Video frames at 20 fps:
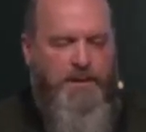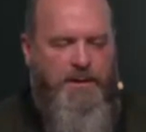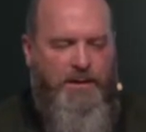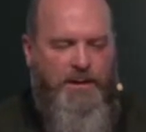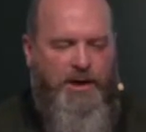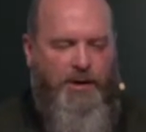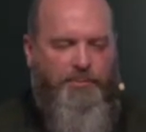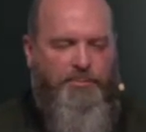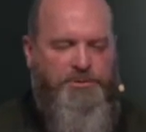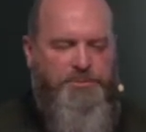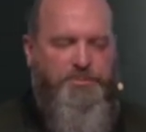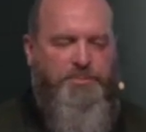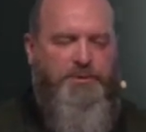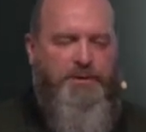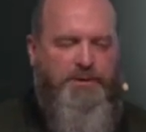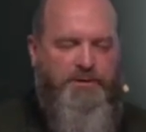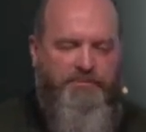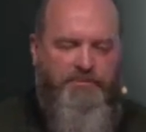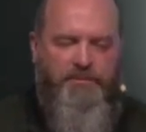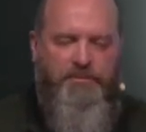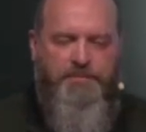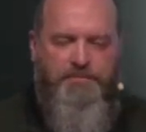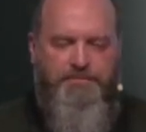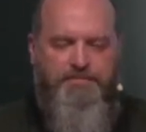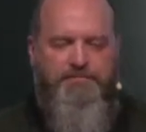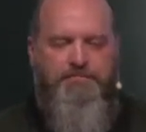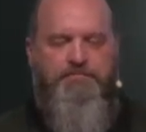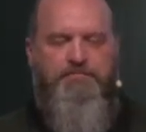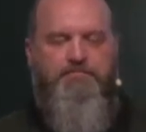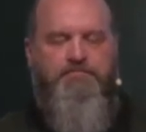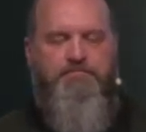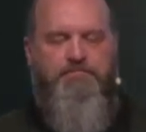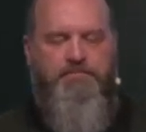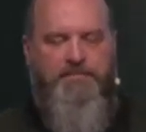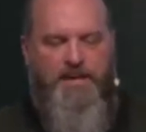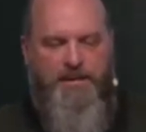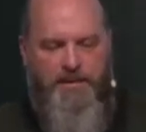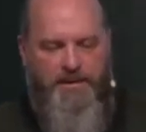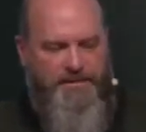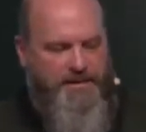help us believe.
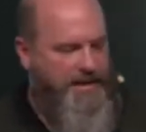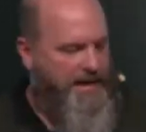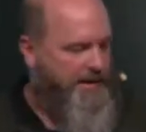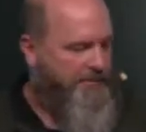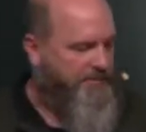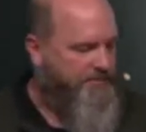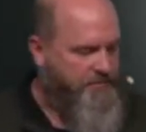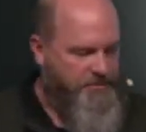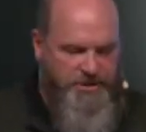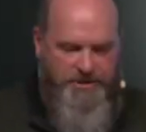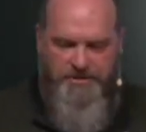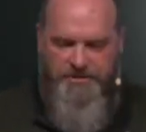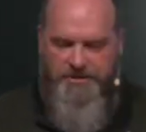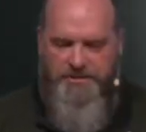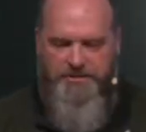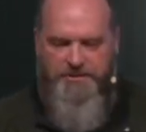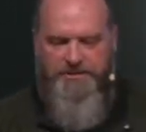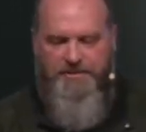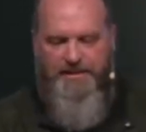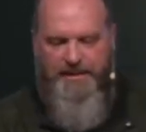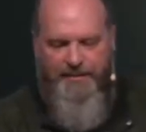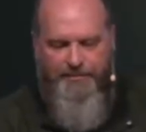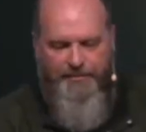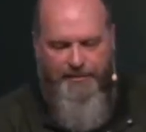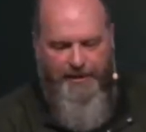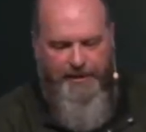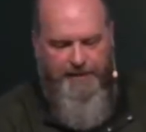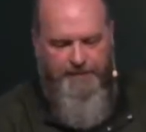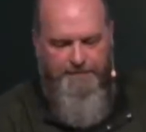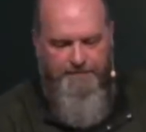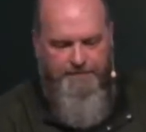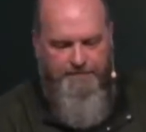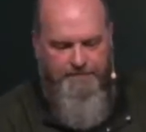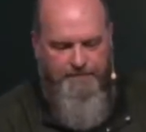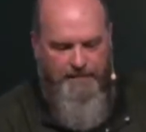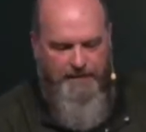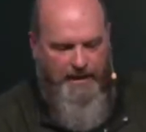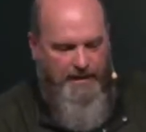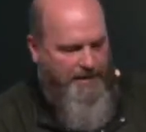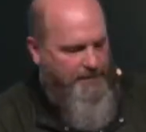In the name of Jesus, I pray.
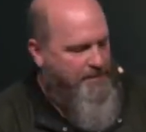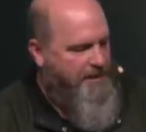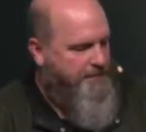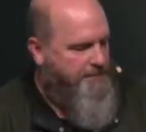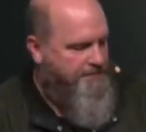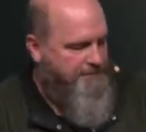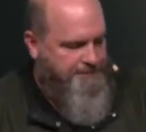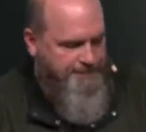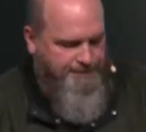Amen.